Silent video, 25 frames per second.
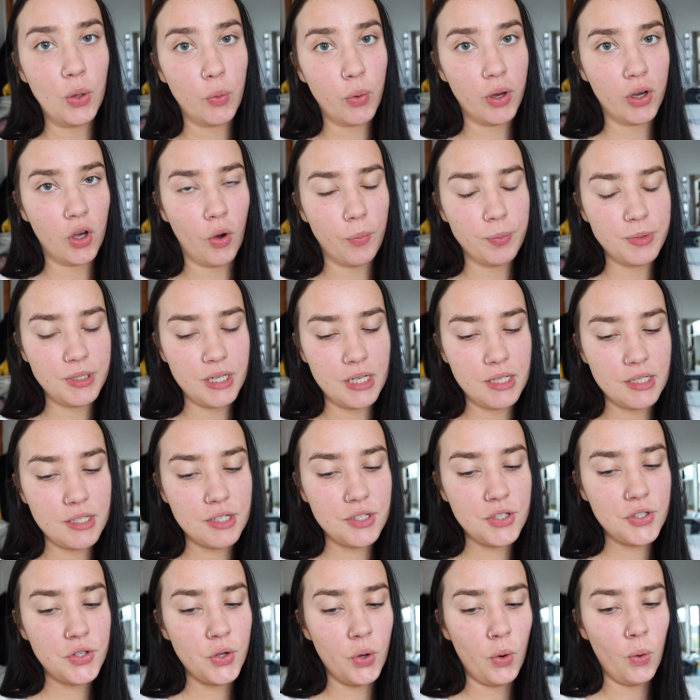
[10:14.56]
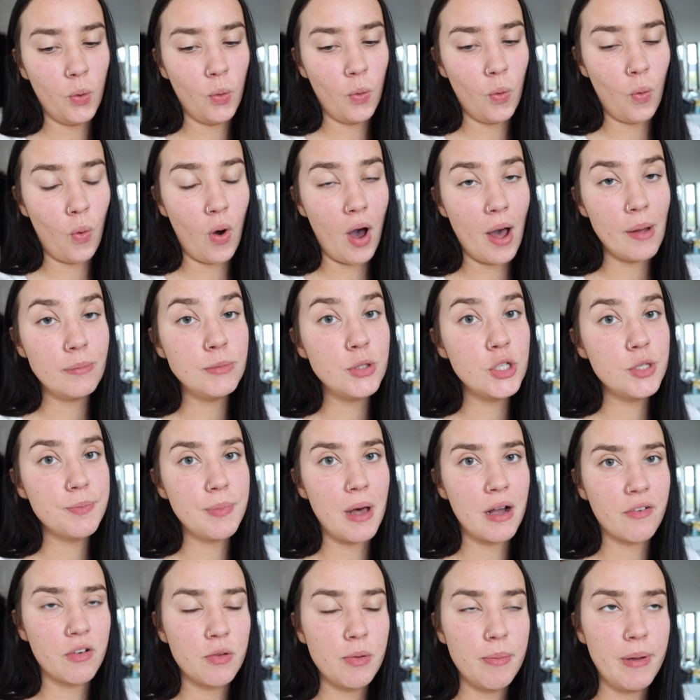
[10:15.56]
Quick update. So I'm just
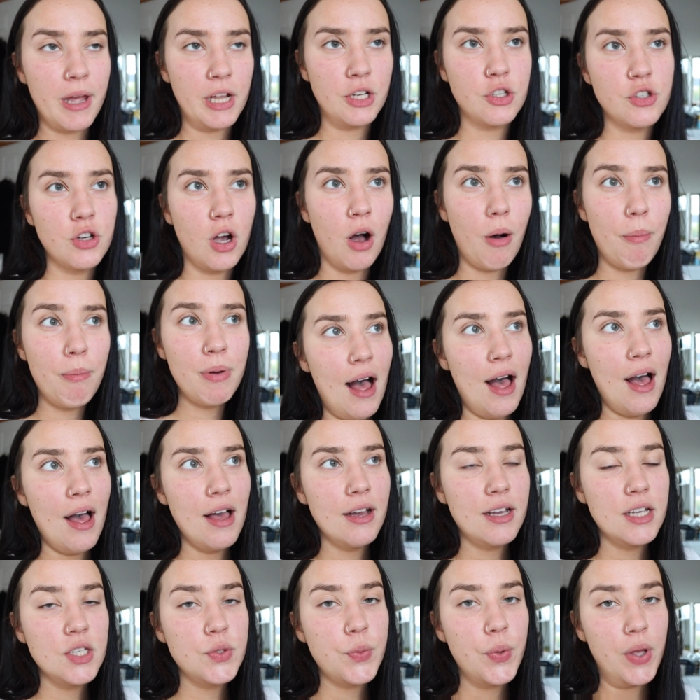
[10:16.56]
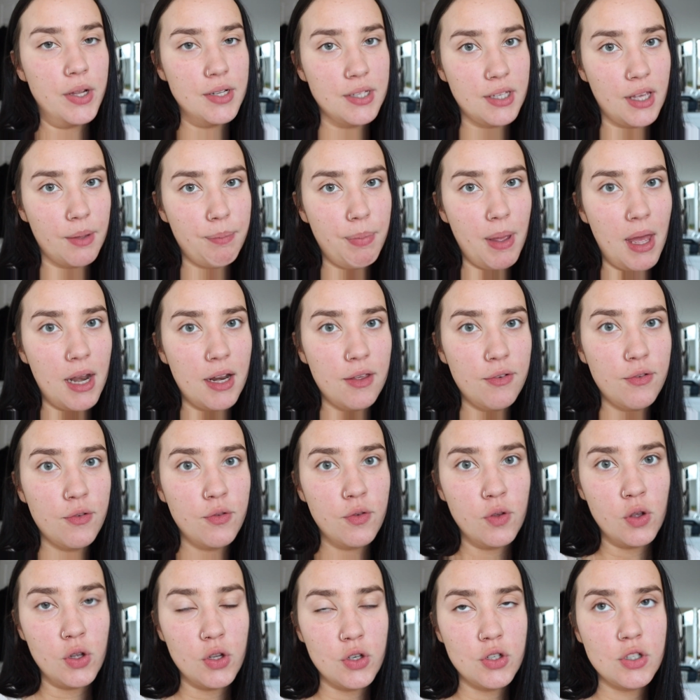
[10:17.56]
back from the pet shop because we had to get Penny
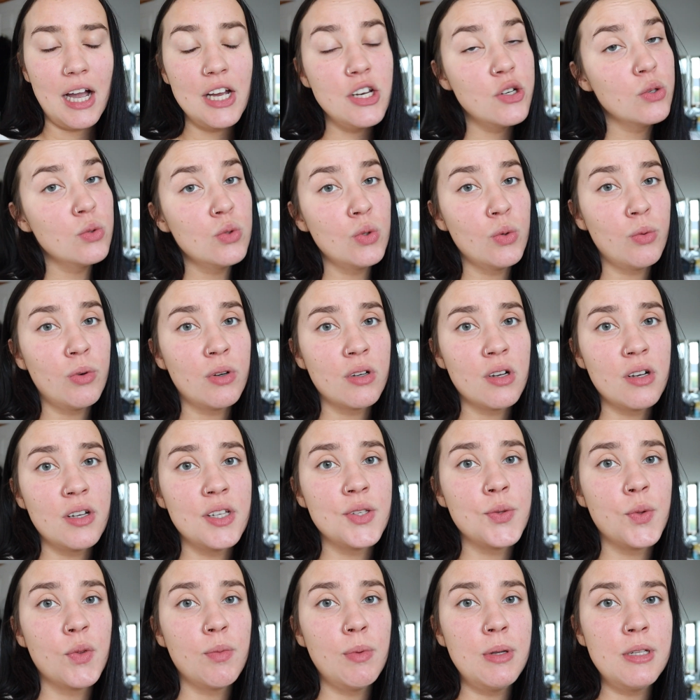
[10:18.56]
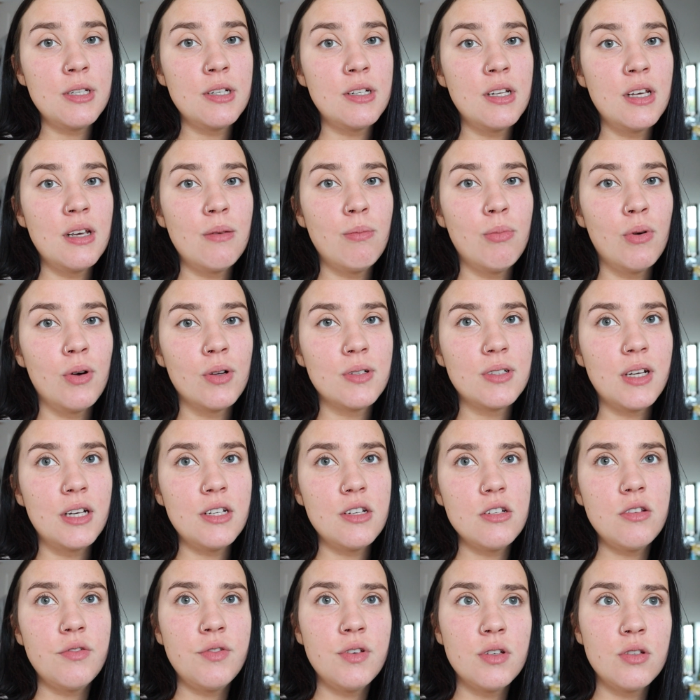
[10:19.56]
food. I don't know what it is with me today, but I
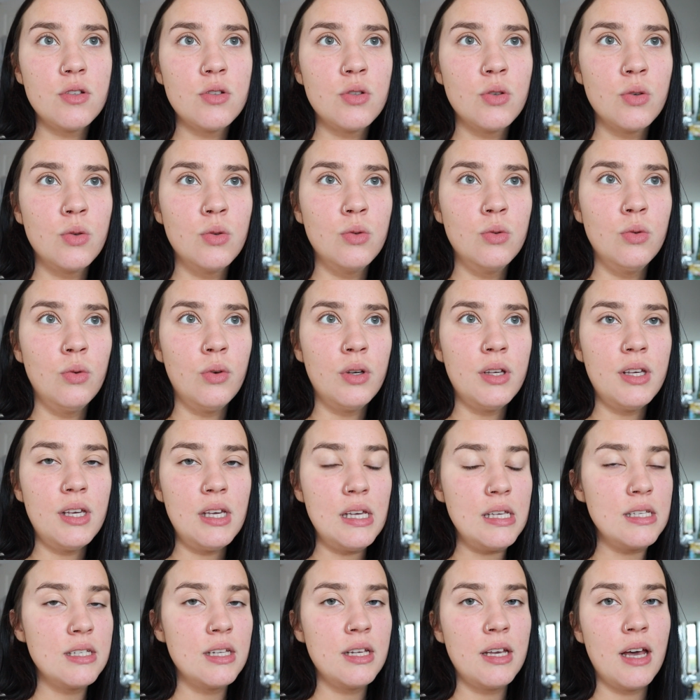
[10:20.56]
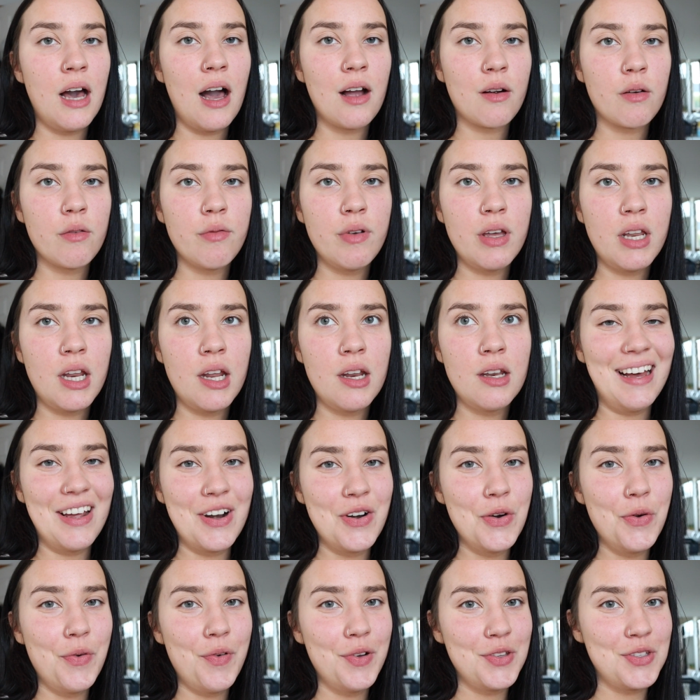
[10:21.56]
just feel so easily aggravated. I
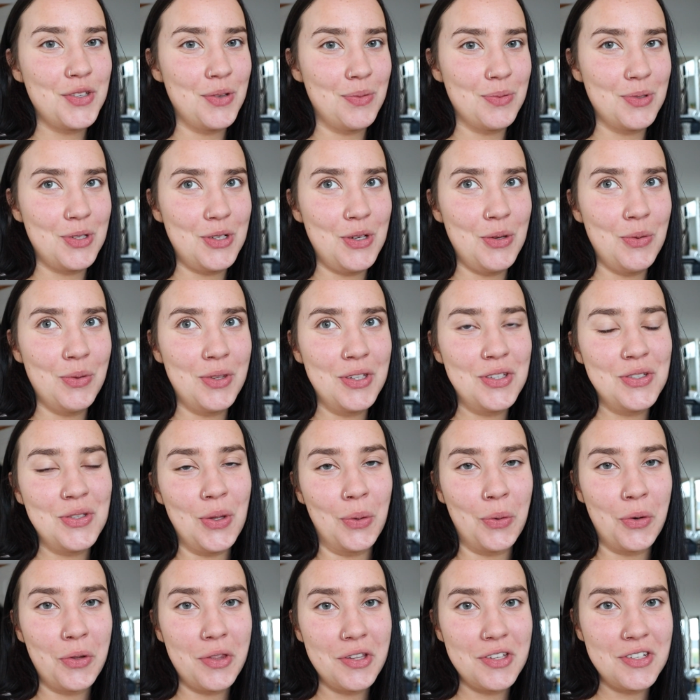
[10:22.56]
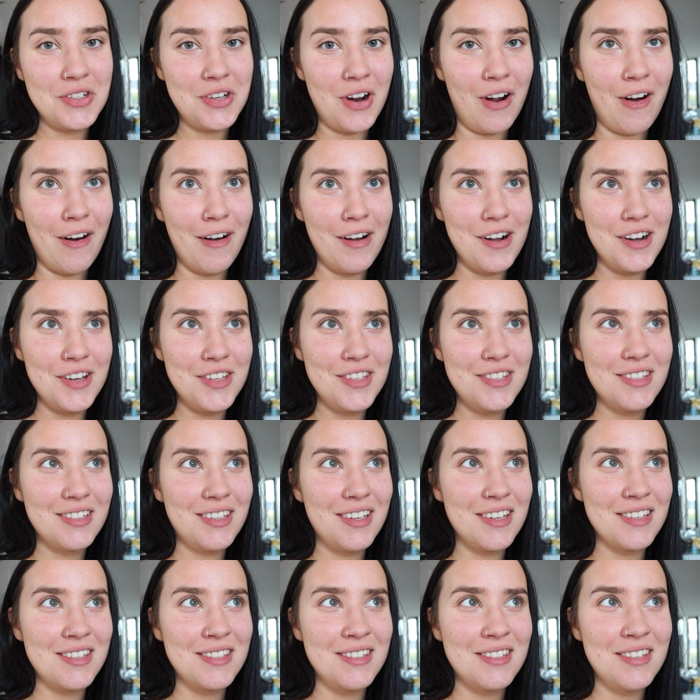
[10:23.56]
don't know if it's something to do with the sun or the stars,
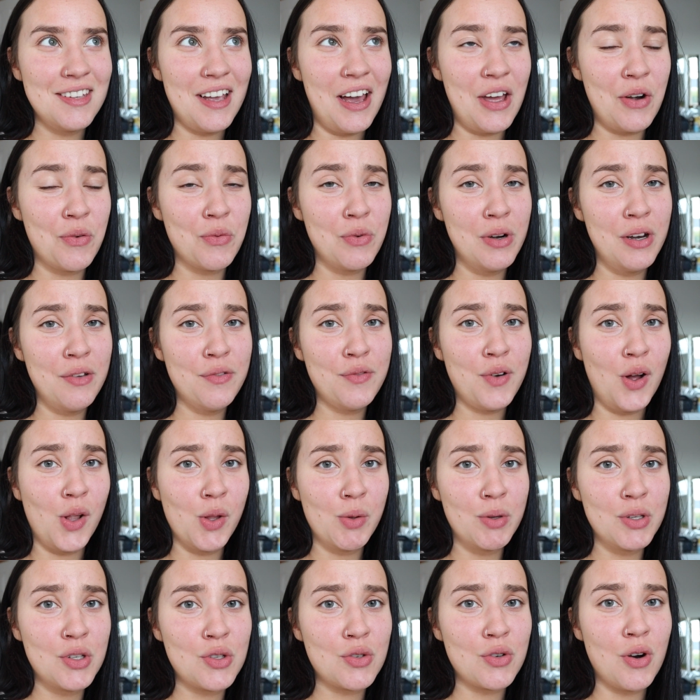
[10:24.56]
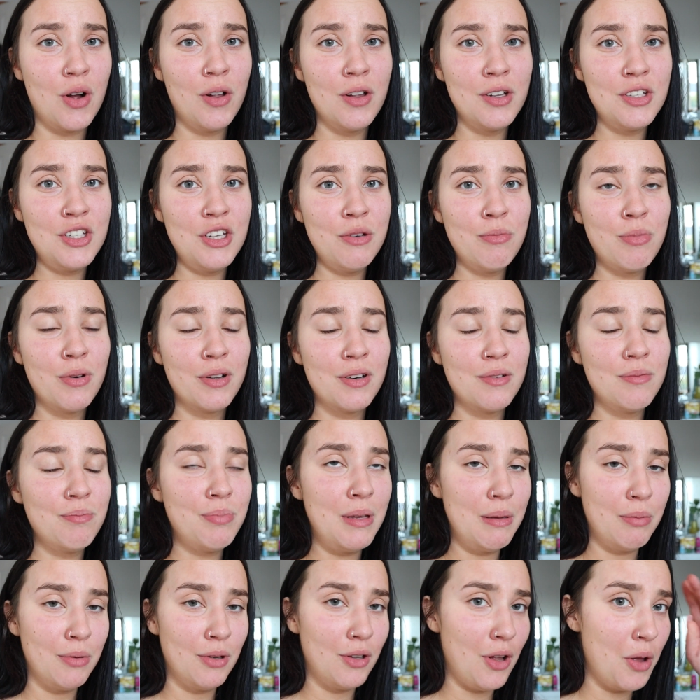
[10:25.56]
because I don't really follow astrology, but
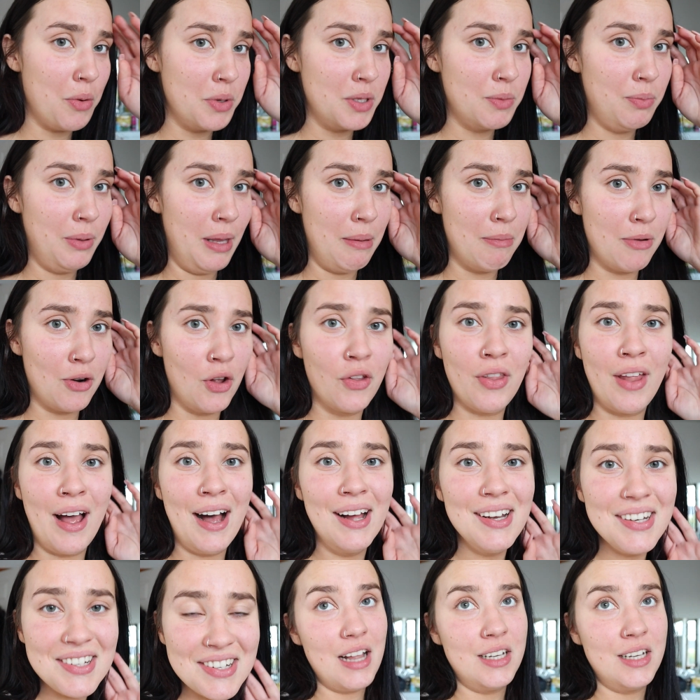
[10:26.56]
people always blame it on that.